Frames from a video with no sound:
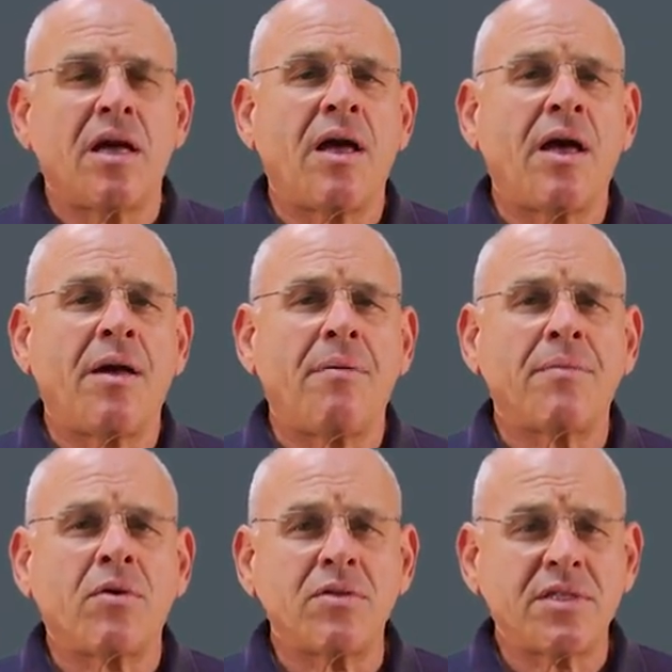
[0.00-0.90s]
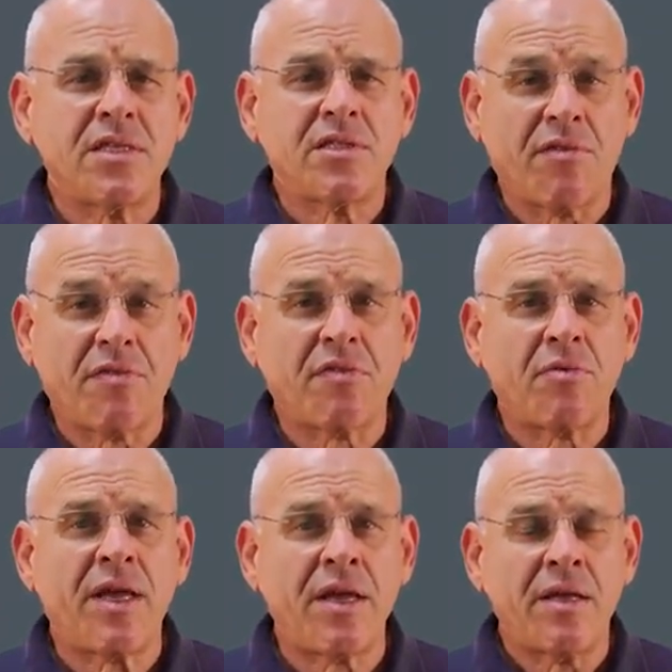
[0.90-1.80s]
um, consists of
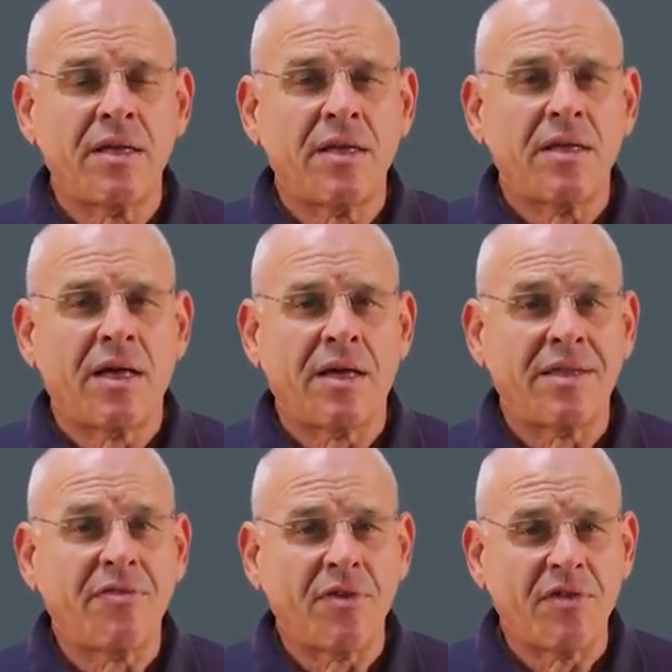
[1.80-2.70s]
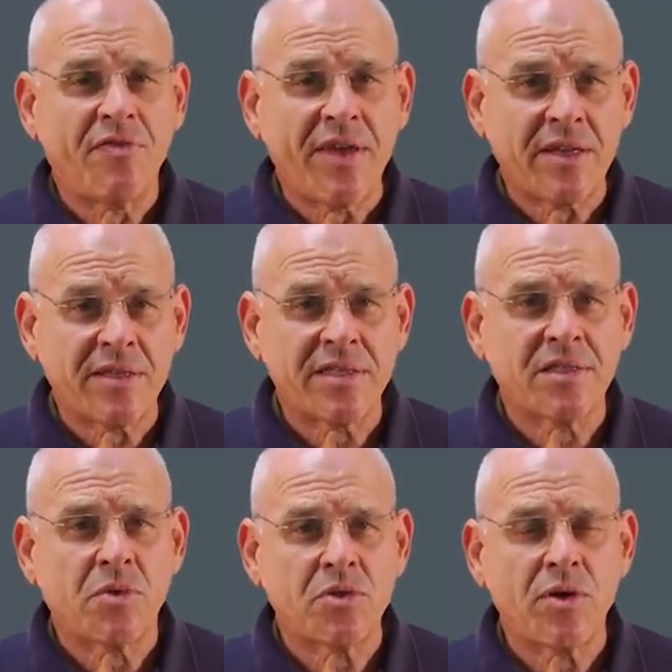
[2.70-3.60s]
three uh, different fields,
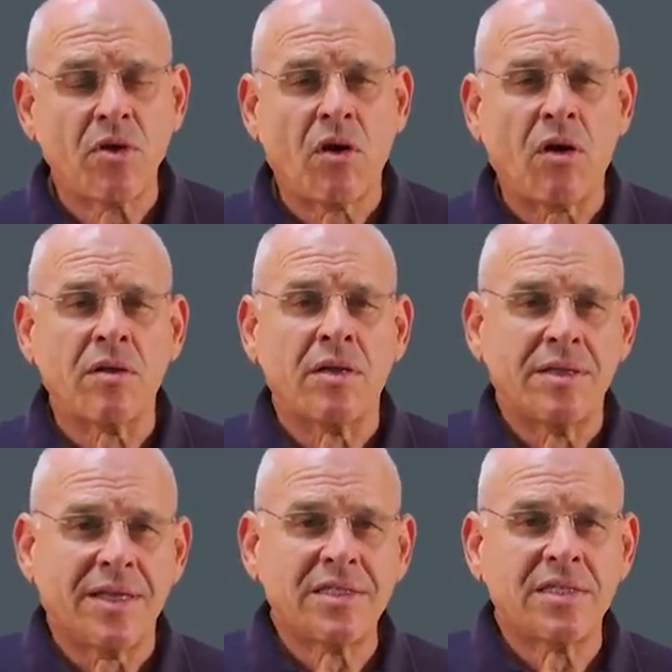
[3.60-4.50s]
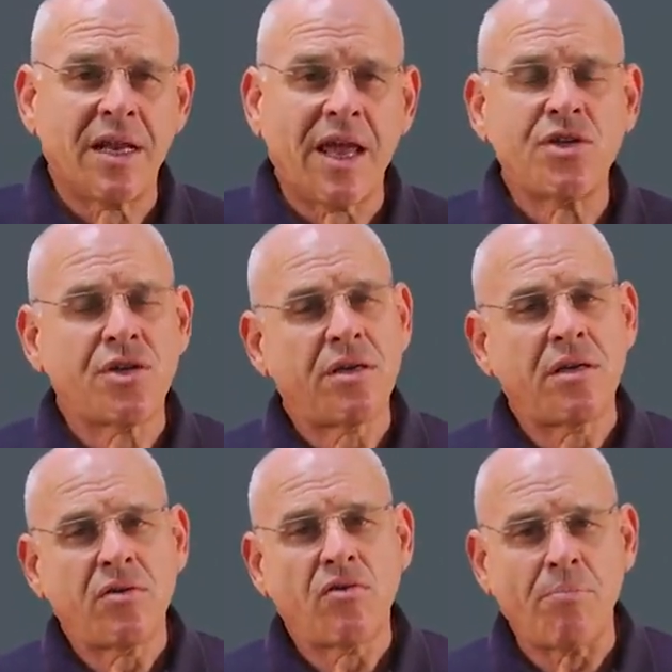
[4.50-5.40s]
which we call
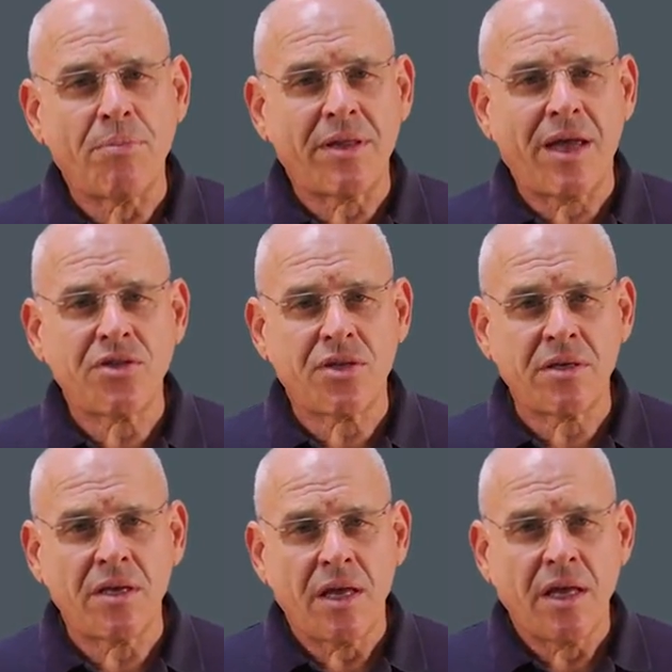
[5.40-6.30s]
destination, computation,